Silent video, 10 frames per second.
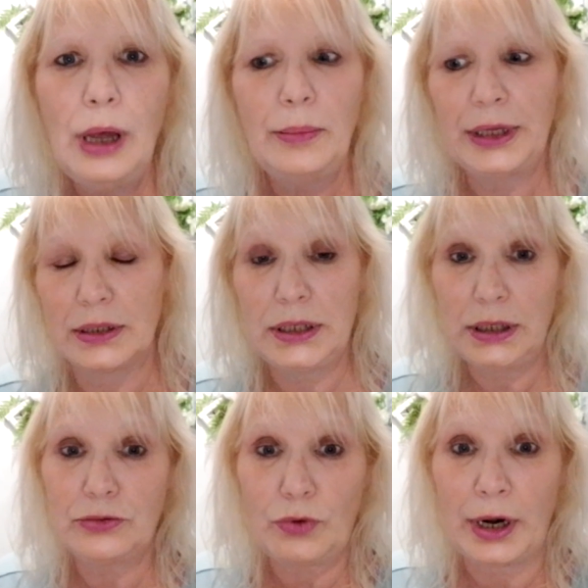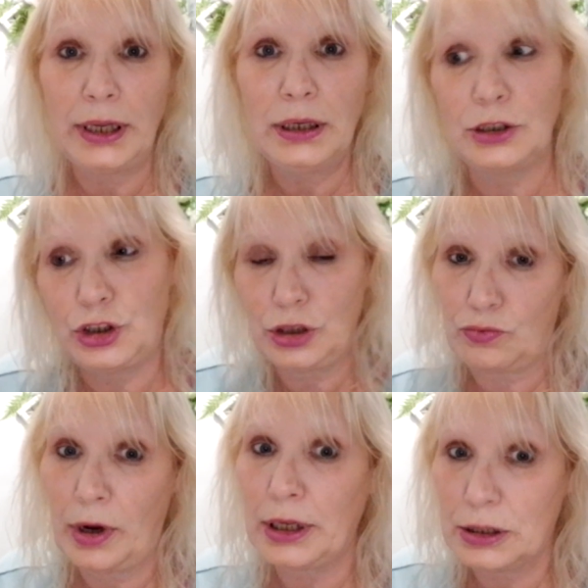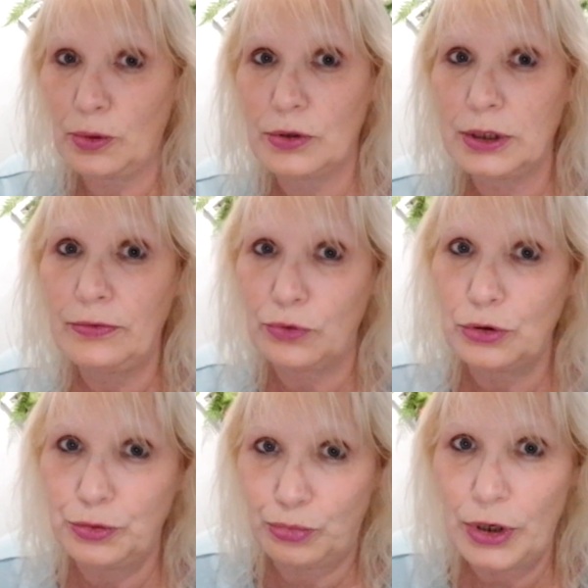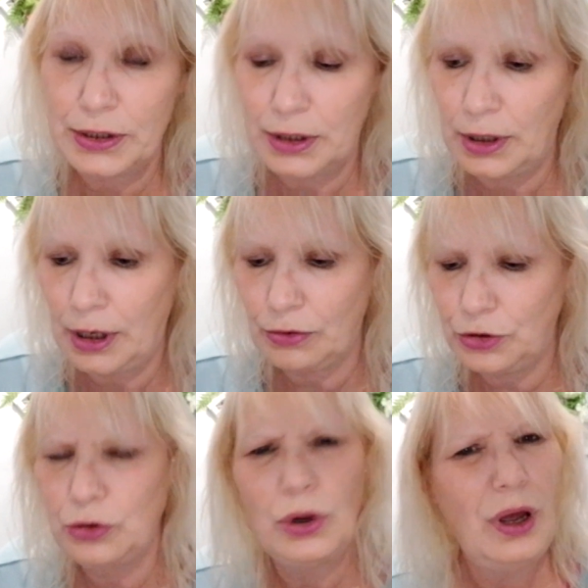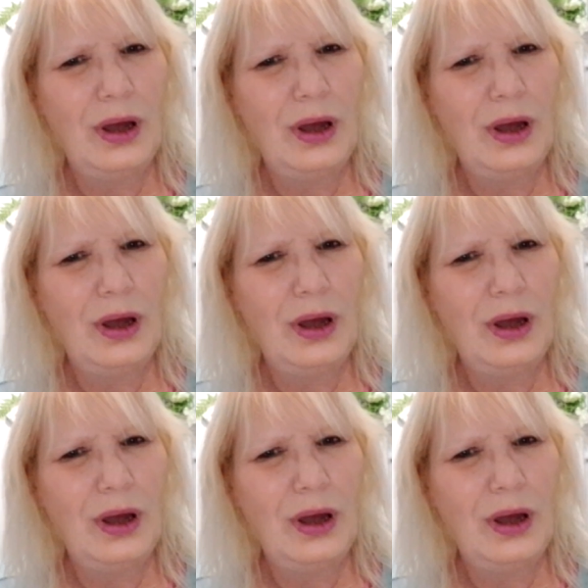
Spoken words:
because he's running and she's running supposedly for president now too.